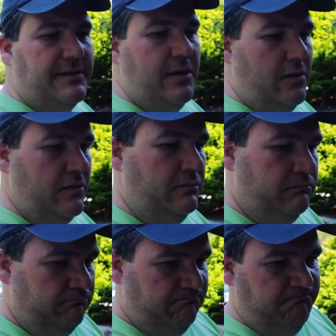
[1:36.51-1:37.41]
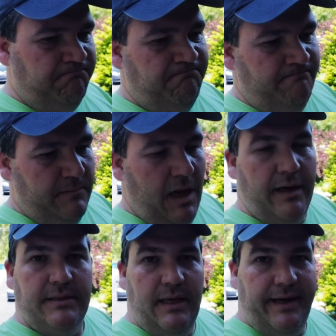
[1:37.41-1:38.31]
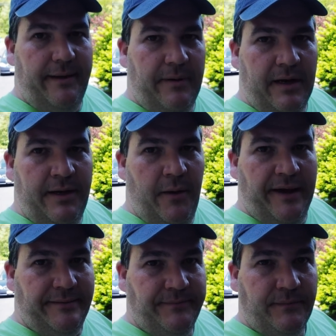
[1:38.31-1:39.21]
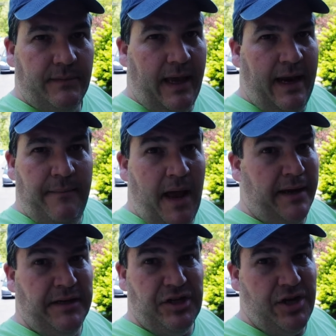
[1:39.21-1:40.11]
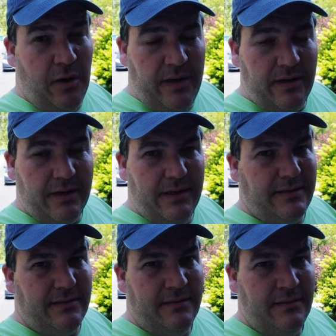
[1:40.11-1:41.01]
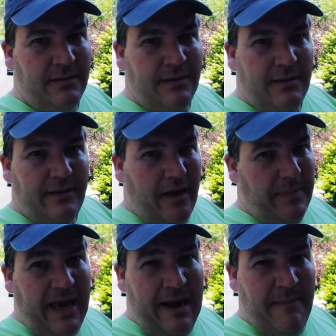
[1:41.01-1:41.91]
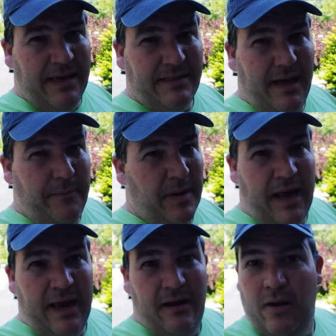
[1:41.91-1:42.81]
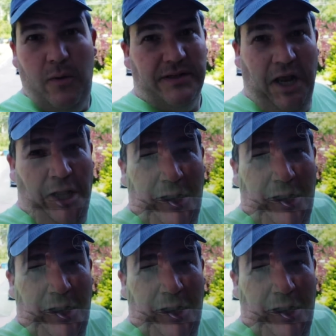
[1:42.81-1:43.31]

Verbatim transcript: So I'm going to suck it up and I'm going to do it. And I'm not going to show it because that would be kind of messed up and I don't know what it's going to